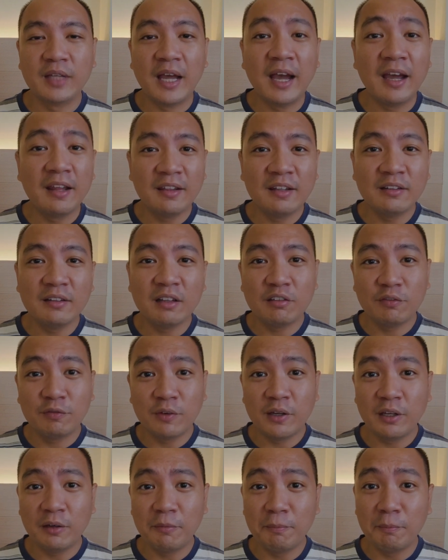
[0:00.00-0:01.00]
I think this
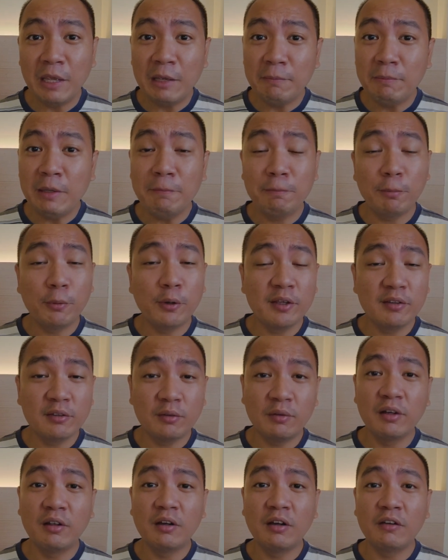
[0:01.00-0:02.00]
fund may be poised
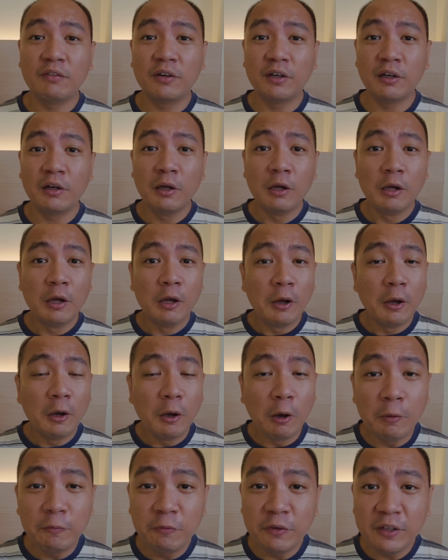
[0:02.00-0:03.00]
to recover,
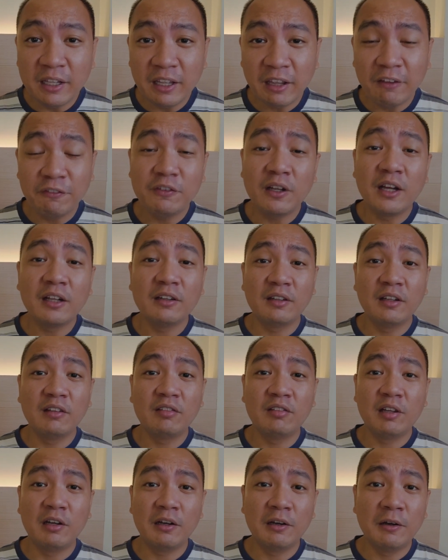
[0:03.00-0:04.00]
hopefully if not
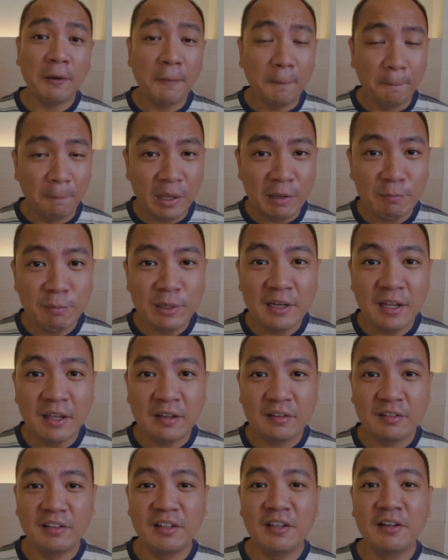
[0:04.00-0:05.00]
this year, maybe
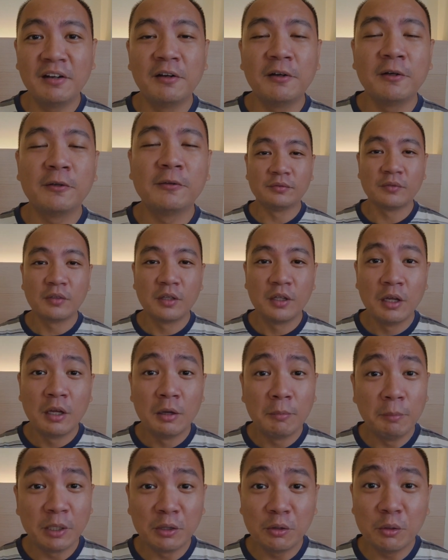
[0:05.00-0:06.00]
next year.
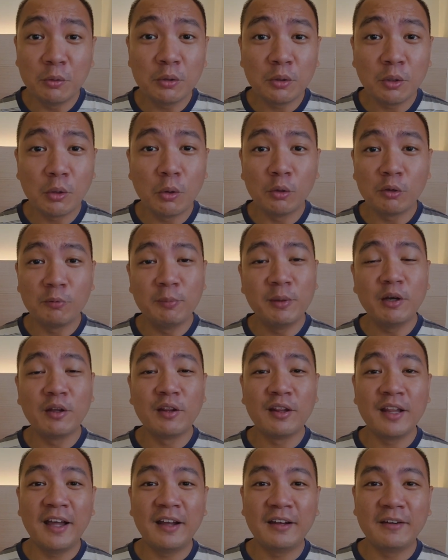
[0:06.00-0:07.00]
But don't quote me
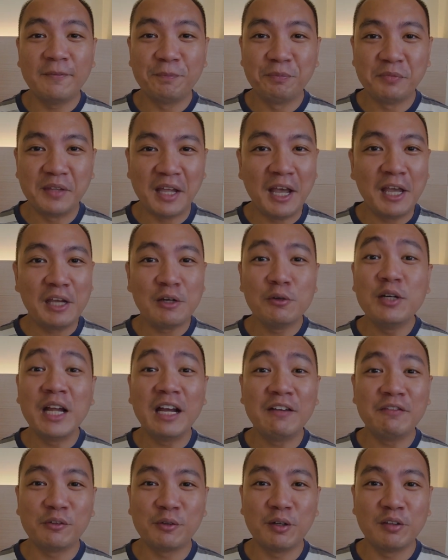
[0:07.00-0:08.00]
on that. I don't
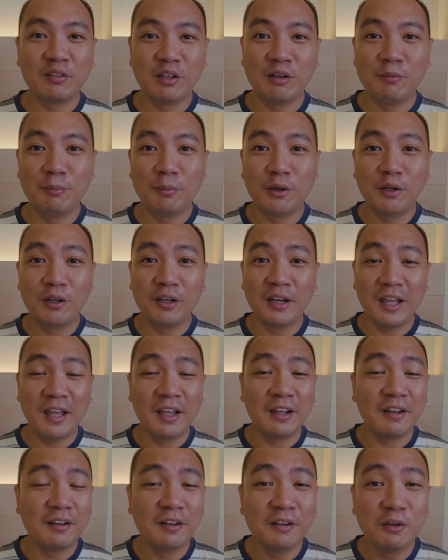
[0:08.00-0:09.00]
have a crystal ball
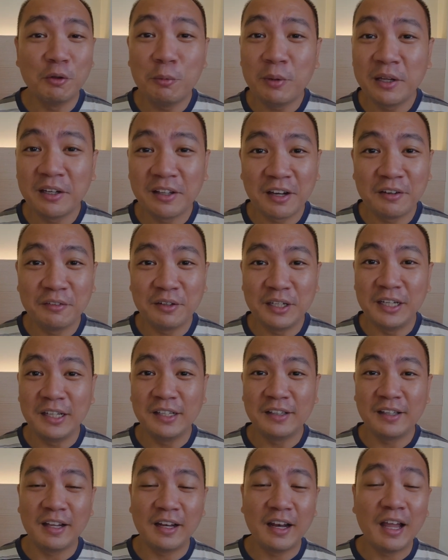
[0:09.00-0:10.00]
and no one can
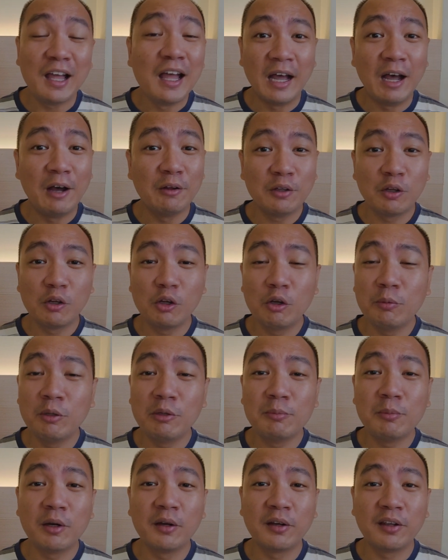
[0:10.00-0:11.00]
really tell how the
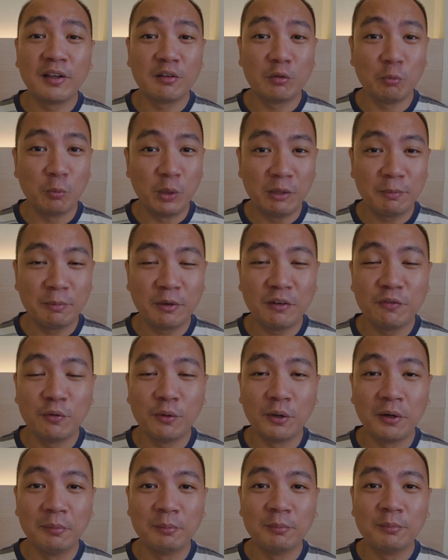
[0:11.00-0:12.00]
global markets will
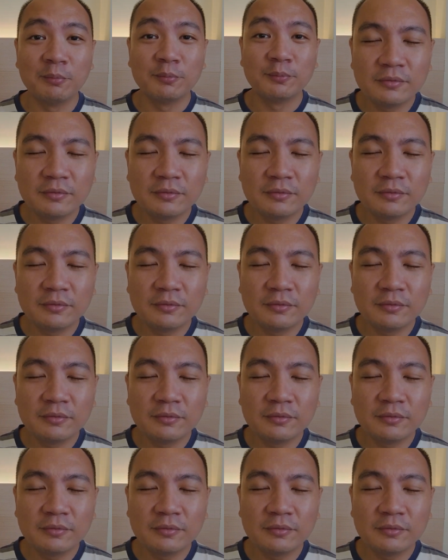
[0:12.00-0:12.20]
perform.